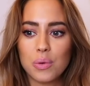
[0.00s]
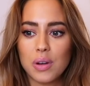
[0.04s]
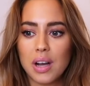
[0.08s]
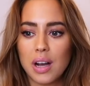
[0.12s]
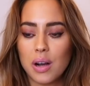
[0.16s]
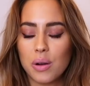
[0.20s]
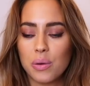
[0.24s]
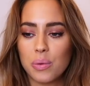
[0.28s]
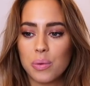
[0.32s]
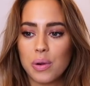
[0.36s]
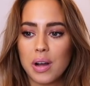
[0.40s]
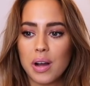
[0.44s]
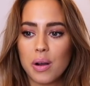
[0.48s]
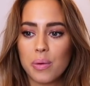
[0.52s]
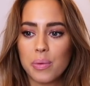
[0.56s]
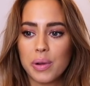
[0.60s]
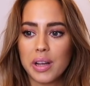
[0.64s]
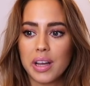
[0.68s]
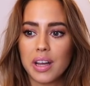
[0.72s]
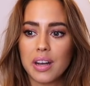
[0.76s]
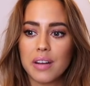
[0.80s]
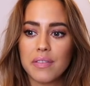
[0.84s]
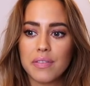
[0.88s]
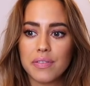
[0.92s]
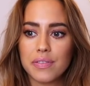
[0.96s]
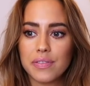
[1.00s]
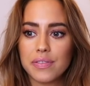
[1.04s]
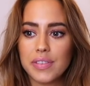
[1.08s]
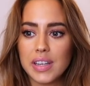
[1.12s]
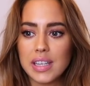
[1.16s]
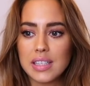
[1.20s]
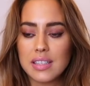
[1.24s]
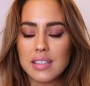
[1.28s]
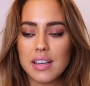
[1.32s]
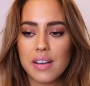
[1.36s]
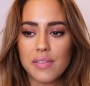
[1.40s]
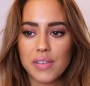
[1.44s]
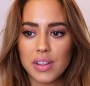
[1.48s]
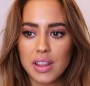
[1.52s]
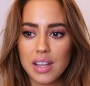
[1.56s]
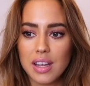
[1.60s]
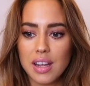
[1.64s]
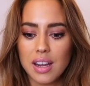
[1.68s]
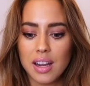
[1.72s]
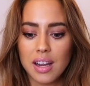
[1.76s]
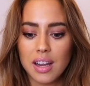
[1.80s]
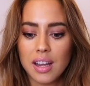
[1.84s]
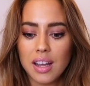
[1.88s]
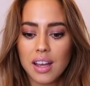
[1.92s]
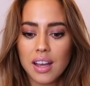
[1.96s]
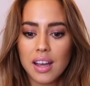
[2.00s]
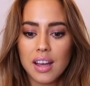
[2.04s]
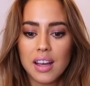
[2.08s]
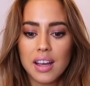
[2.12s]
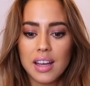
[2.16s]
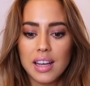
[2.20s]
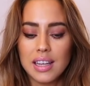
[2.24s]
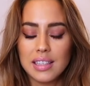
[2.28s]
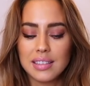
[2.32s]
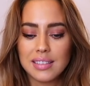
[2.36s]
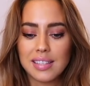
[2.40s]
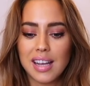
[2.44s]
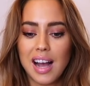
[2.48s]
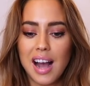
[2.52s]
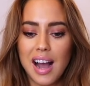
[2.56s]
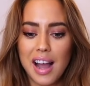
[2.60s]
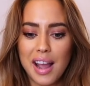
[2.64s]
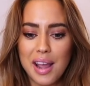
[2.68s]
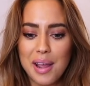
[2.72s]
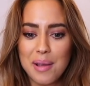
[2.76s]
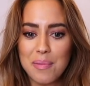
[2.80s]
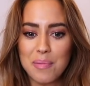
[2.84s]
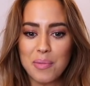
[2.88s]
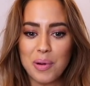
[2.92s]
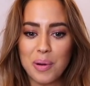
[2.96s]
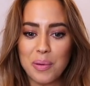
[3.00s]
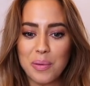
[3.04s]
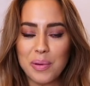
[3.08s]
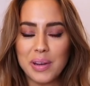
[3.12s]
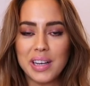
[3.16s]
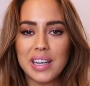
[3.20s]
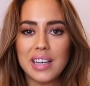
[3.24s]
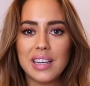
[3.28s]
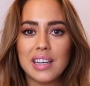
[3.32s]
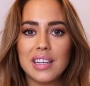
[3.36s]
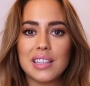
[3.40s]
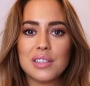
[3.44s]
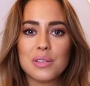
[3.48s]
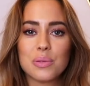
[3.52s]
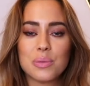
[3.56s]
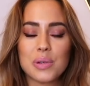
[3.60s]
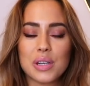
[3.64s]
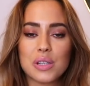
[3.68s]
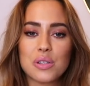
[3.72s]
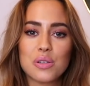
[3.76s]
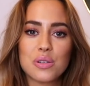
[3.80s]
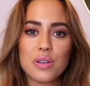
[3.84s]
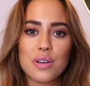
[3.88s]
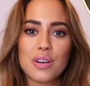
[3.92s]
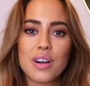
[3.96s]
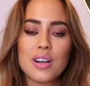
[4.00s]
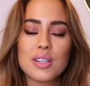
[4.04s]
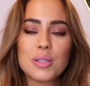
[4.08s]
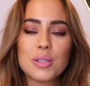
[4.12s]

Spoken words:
how we're gonna fix everything in time when we need to rush to the